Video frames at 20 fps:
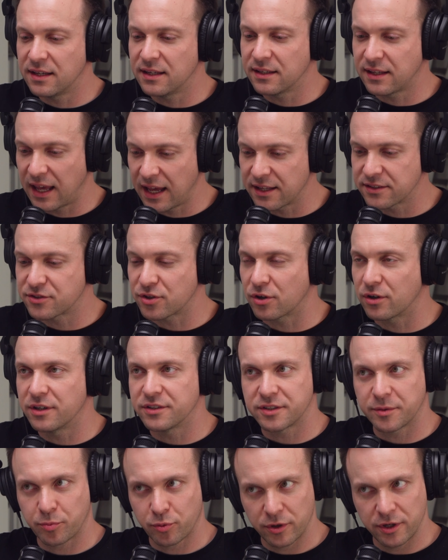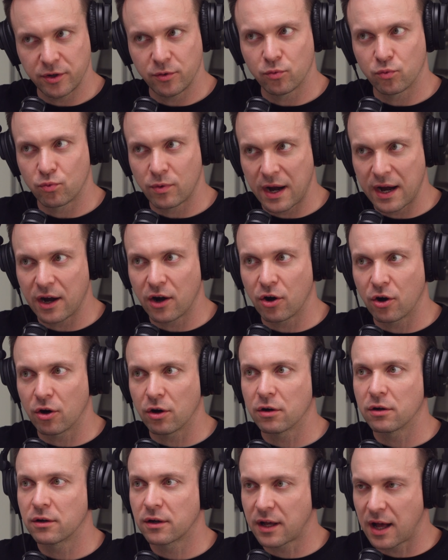and cancer is a pretty rare
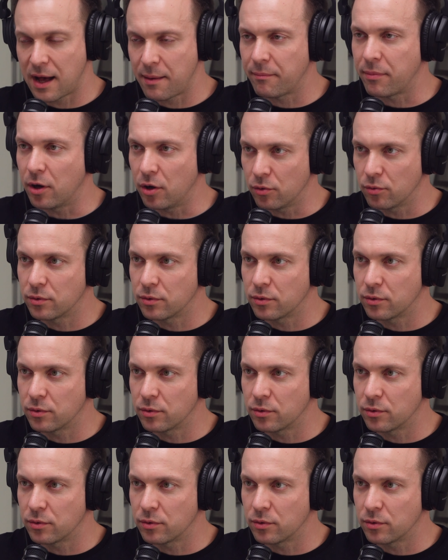combo.